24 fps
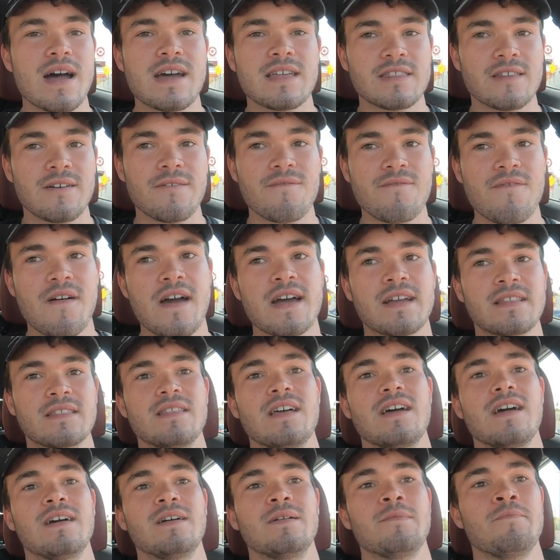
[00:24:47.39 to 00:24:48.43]
and the fact
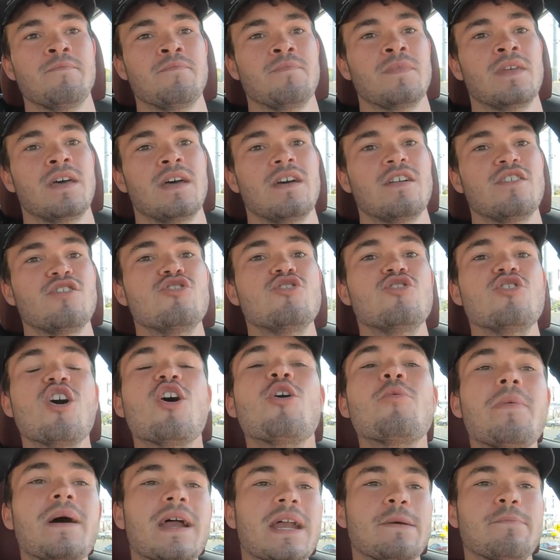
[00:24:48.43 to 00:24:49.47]
that
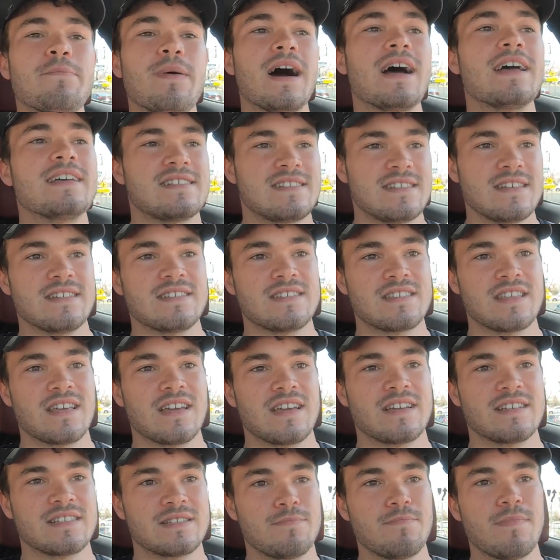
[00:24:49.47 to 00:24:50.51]
nobody buys these
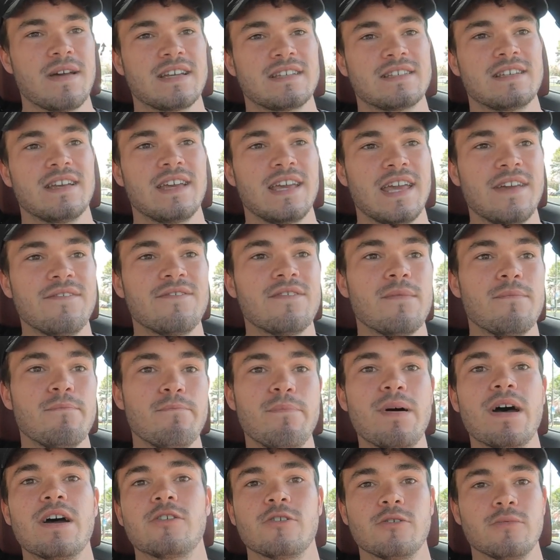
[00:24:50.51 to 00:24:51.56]
things makes it even
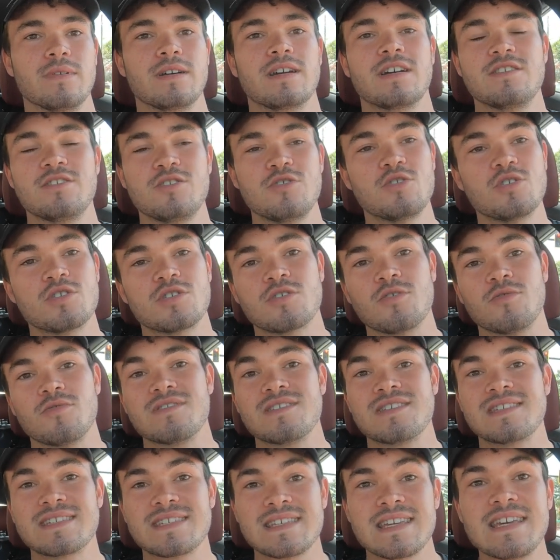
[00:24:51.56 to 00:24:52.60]
better because you just don't
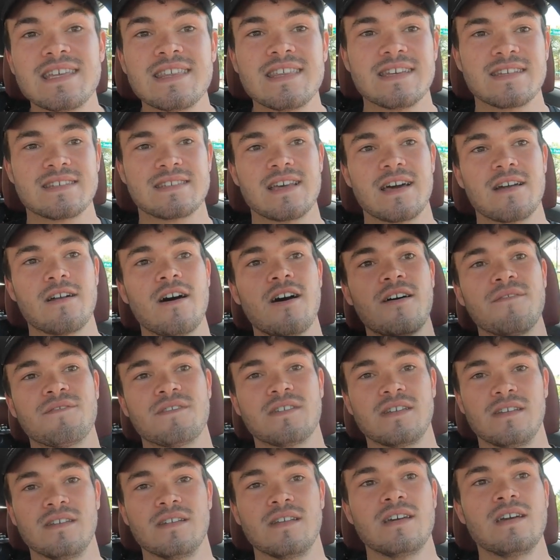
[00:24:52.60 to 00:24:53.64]
see these that
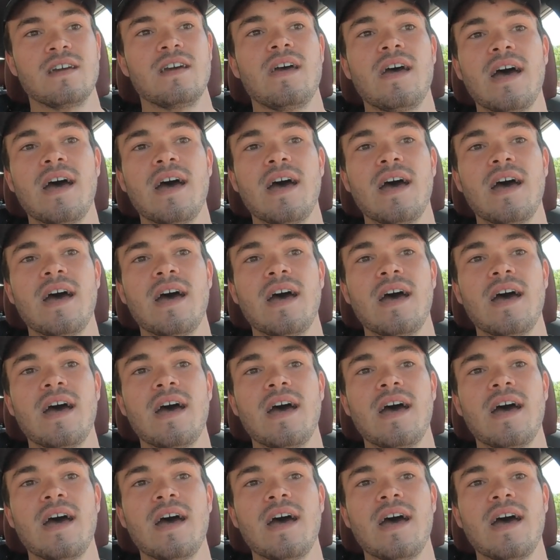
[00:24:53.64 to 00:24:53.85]
often.